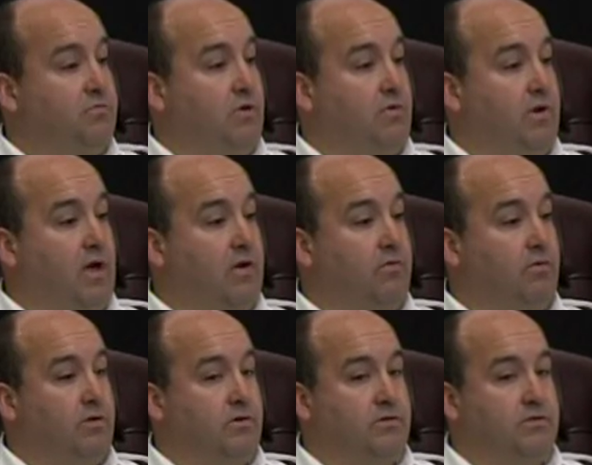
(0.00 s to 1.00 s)
Road
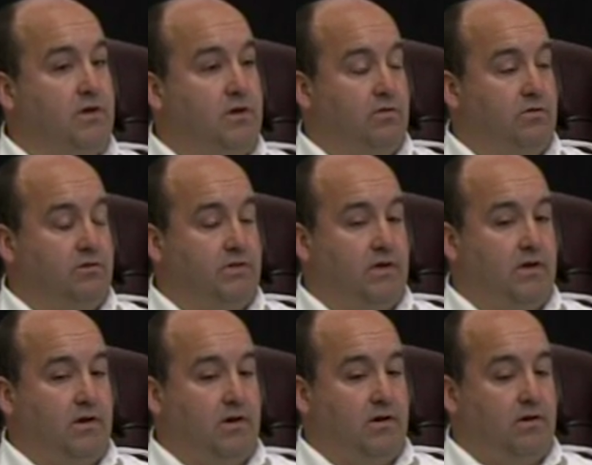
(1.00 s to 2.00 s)
headquarters, there's a
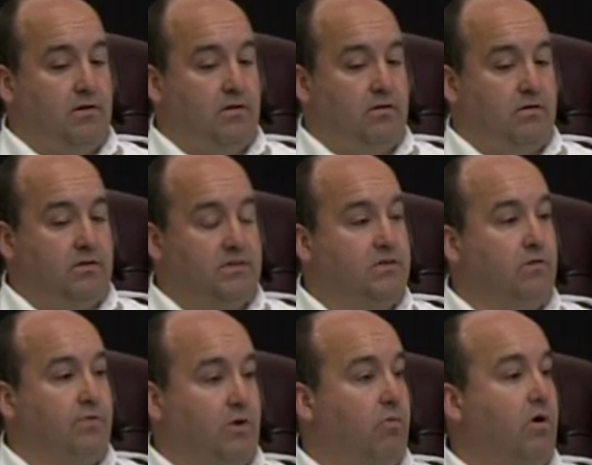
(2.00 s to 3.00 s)

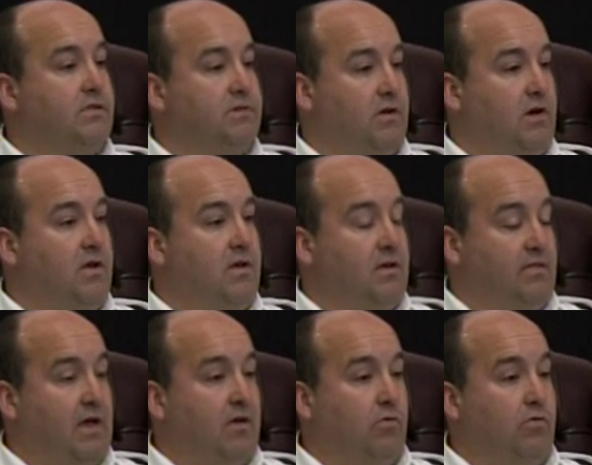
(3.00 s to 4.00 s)
silver Quonset hut
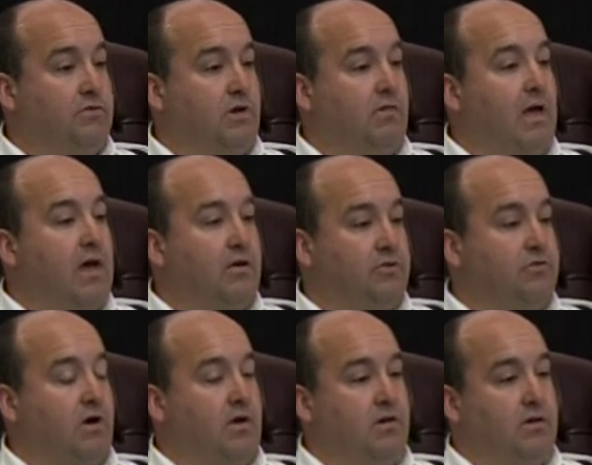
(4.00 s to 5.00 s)
that holds our ladder truck.